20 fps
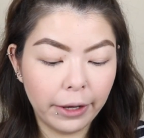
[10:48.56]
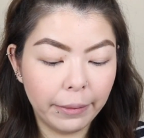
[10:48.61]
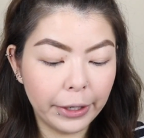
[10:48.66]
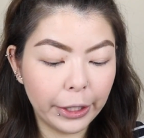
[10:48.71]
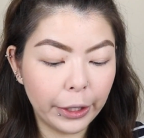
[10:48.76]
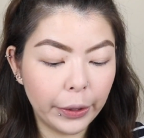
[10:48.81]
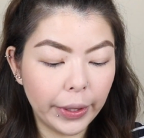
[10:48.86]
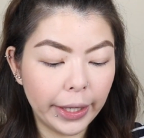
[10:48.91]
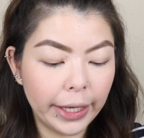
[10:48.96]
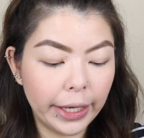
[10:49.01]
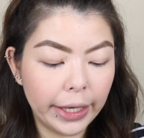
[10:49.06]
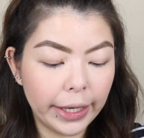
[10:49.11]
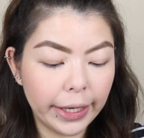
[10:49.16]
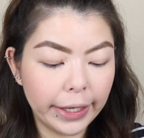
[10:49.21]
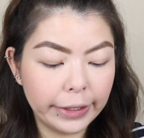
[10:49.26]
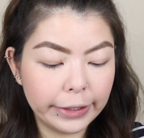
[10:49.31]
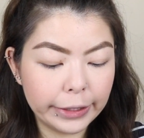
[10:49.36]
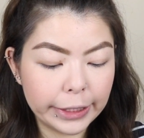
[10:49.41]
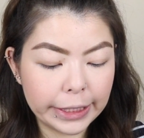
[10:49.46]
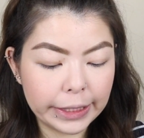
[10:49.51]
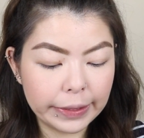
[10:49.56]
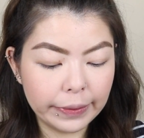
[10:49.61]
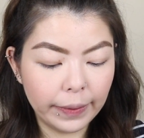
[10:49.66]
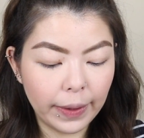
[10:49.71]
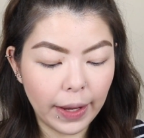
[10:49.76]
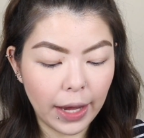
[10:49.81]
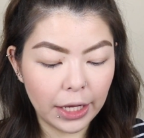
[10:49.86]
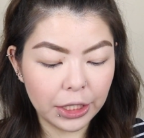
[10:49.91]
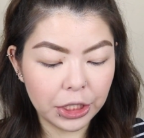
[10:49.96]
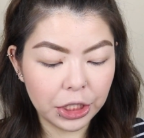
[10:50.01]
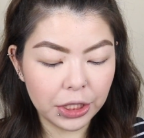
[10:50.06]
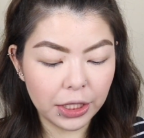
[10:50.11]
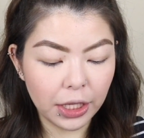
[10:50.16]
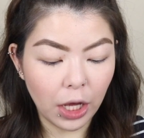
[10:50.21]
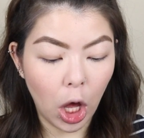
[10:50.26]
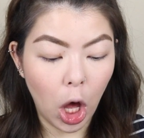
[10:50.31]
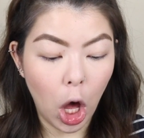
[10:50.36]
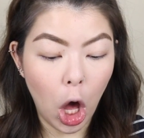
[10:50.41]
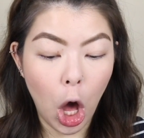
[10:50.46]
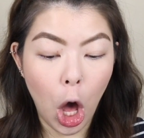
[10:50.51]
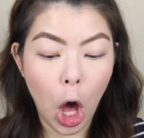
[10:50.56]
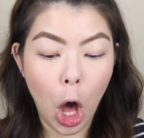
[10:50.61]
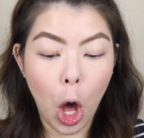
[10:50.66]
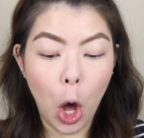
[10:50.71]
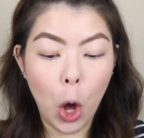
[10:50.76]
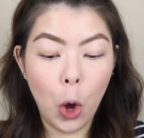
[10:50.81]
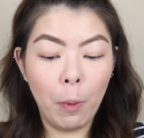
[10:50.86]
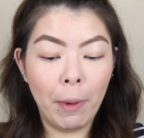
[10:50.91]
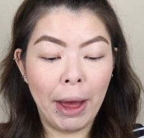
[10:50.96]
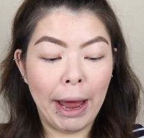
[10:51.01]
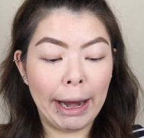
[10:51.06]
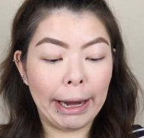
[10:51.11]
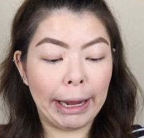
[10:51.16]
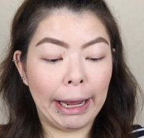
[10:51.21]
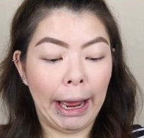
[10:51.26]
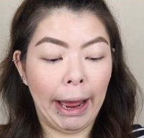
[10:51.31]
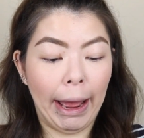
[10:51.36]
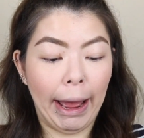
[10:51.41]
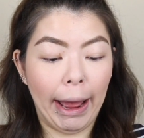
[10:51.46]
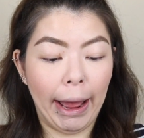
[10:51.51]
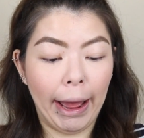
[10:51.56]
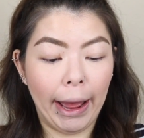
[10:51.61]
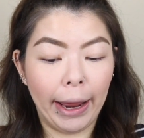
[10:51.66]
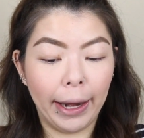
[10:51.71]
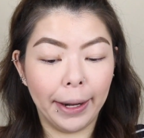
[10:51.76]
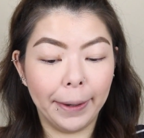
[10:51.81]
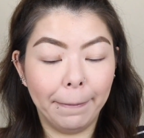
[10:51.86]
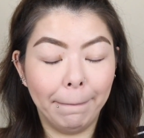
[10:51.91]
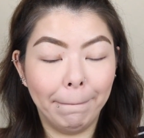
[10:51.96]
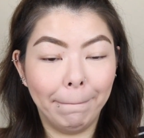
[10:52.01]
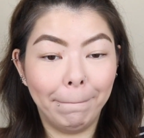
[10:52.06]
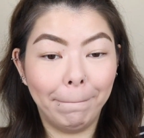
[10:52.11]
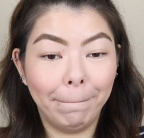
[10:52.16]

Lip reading: Now I'm gonna go ahead and swatch the, oh my god.